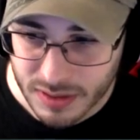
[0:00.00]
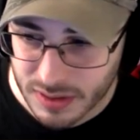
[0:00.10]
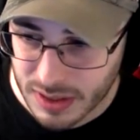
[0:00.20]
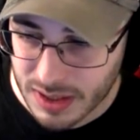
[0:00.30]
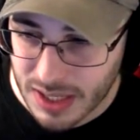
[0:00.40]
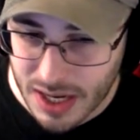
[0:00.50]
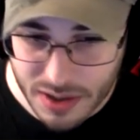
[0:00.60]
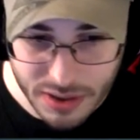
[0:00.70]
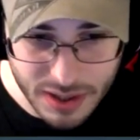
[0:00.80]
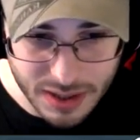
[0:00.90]
The entire
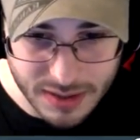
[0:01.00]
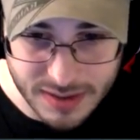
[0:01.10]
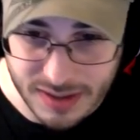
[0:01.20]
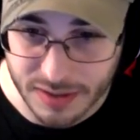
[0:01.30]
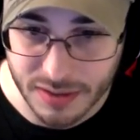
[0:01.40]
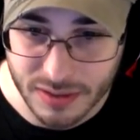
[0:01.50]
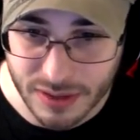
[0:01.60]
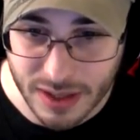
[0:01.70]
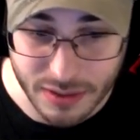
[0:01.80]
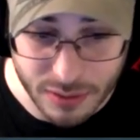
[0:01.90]
thing is still on the
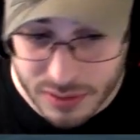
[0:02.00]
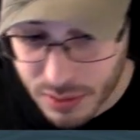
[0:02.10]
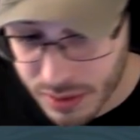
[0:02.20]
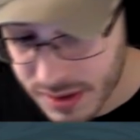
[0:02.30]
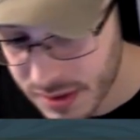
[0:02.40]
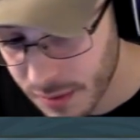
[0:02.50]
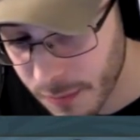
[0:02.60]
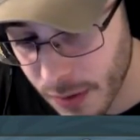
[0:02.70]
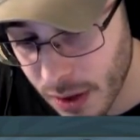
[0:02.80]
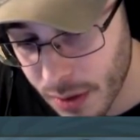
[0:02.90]
ground. Those tortoises are
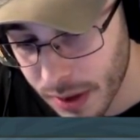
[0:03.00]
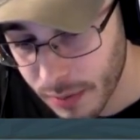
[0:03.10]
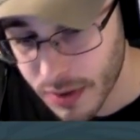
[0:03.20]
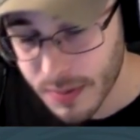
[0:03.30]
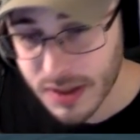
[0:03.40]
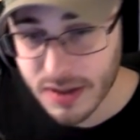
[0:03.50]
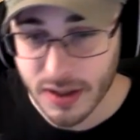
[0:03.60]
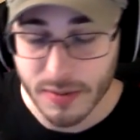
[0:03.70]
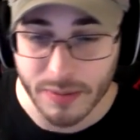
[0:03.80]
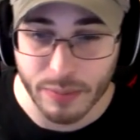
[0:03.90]
floating, which means they're
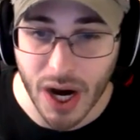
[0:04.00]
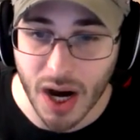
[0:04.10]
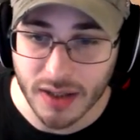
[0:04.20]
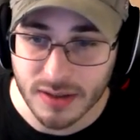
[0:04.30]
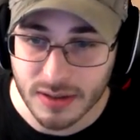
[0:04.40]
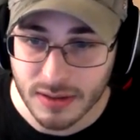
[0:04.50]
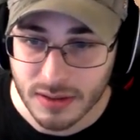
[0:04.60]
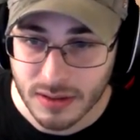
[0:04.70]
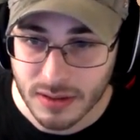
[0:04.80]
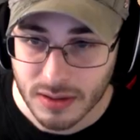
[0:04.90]
going to be boxed.
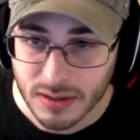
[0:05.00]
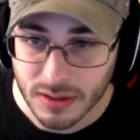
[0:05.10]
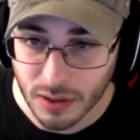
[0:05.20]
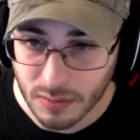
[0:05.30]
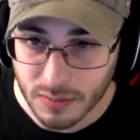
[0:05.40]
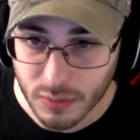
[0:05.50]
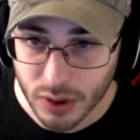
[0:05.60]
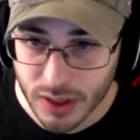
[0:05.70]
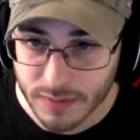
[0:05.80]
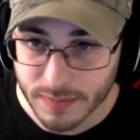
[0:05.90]
Nope, we're
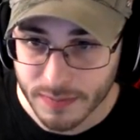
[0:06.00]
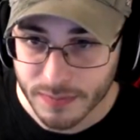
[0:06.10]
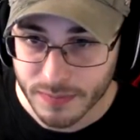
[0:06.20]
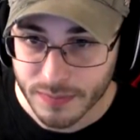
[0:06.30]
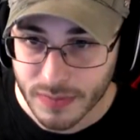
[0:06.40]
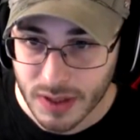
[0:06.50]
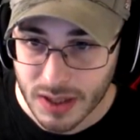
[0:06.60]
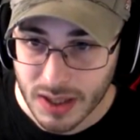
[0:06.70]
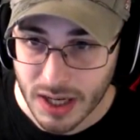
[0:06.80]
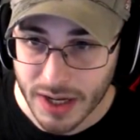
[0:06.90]
good.
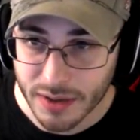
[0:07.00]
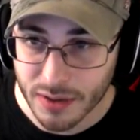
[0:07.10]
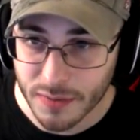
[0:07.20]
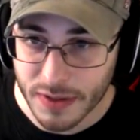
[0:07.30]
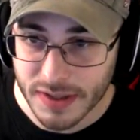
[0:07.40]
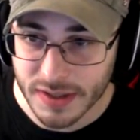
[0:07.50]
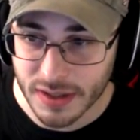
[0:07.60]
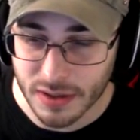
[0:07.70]
I don't know if this is going to